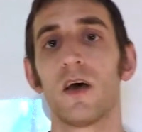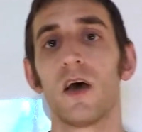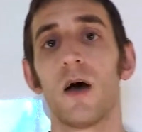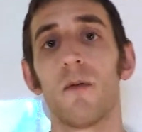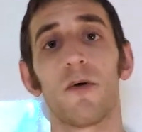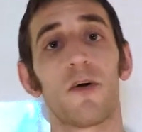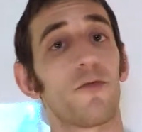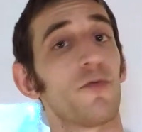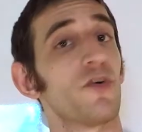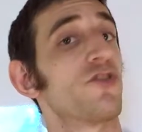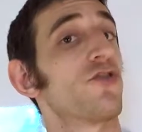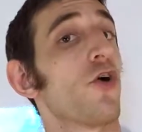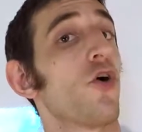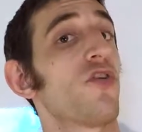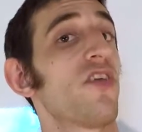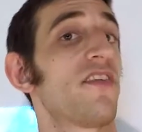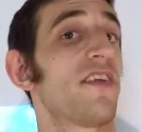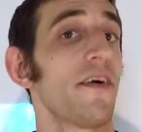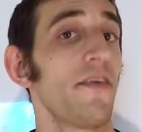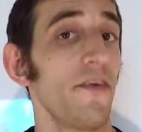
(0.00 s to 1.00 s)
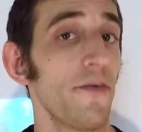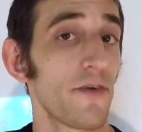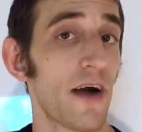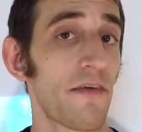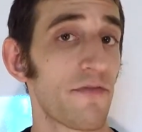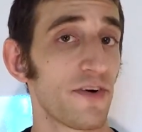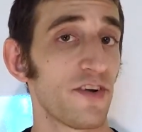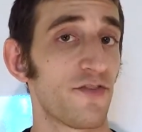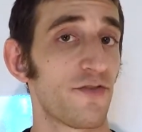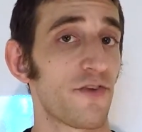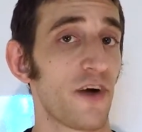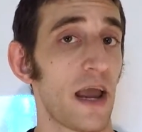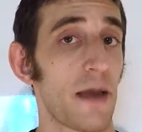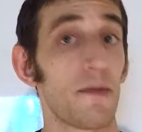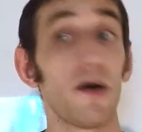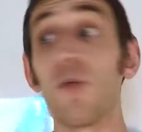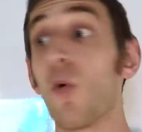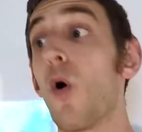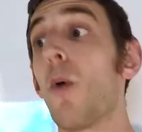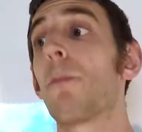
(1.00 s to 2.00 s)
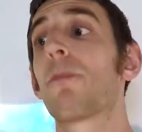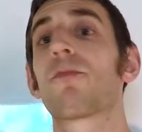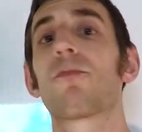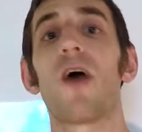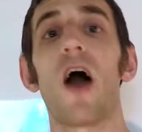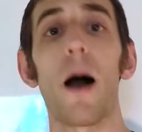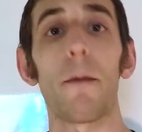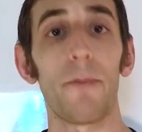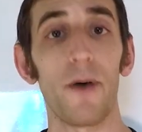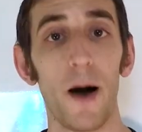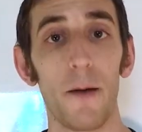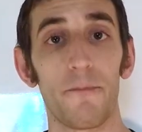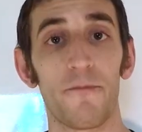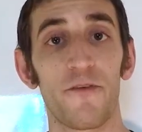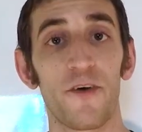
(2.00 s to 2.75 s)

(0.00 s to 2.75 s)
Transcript: But if we chose a different reference frame, it won't prop up.